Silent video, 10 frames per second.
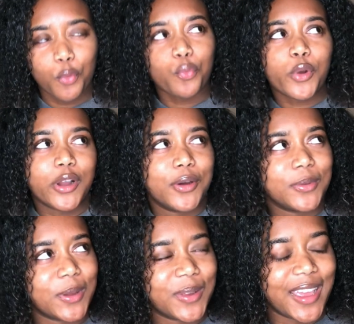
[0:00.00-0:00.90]
world,
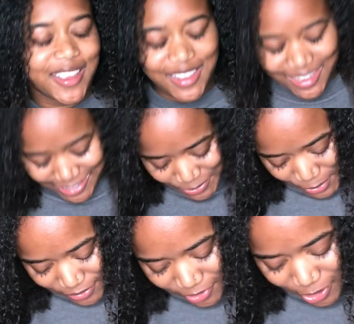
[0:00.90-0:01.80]
okay? Yes,
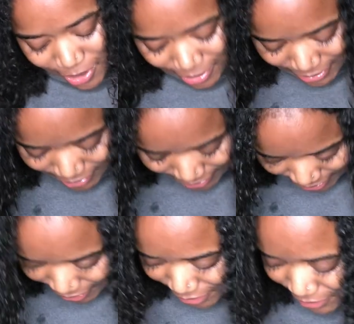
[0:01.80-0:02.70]
round of applause.
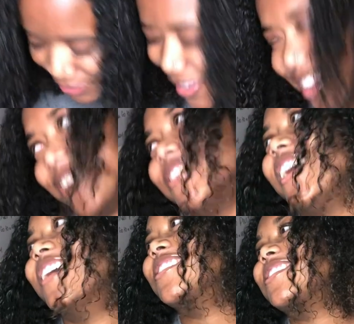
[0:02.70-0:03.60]
Thank you, thank you.
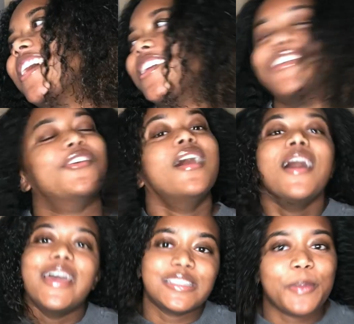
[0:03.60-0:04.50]

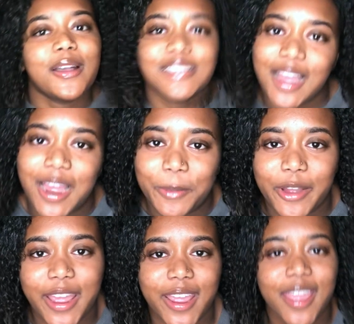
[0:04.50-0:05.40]
It's about time,
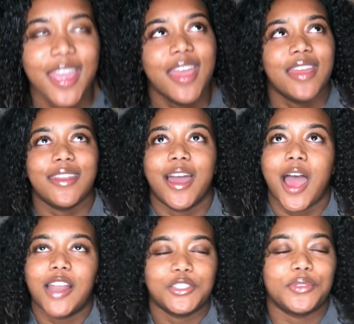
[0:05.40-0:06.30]
okay? Now,
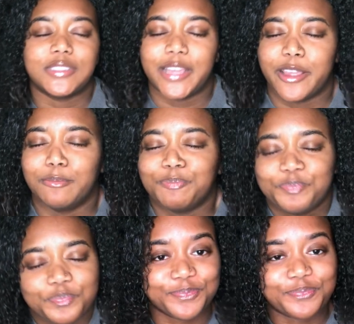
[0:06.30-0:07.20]
I just want to say,
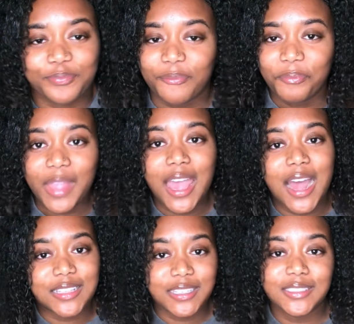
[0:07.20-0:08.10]

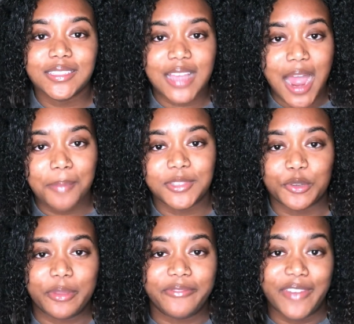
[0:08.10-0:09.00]
I took the time
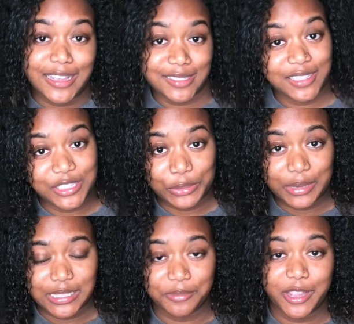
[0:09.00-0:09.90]
to invest into it
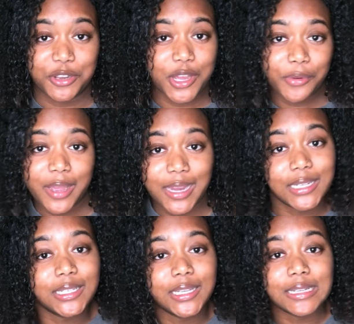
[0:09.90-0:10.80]
because I'm like, you know what?
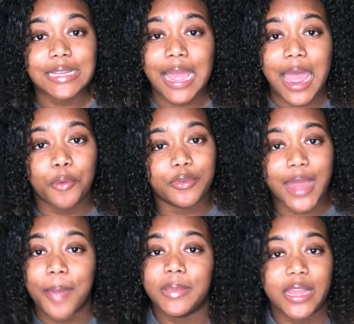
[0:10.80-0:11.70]
I will
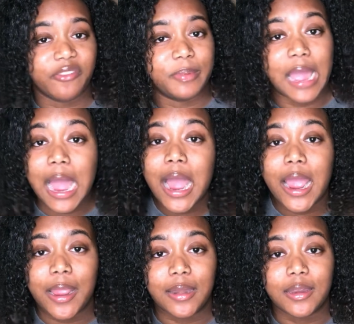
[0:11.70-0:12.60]
not be left
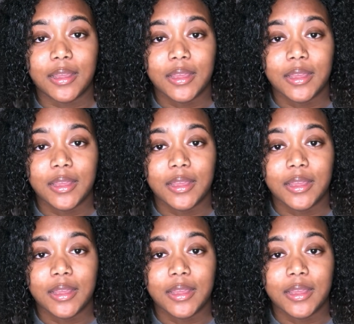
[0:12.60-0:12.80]
behind.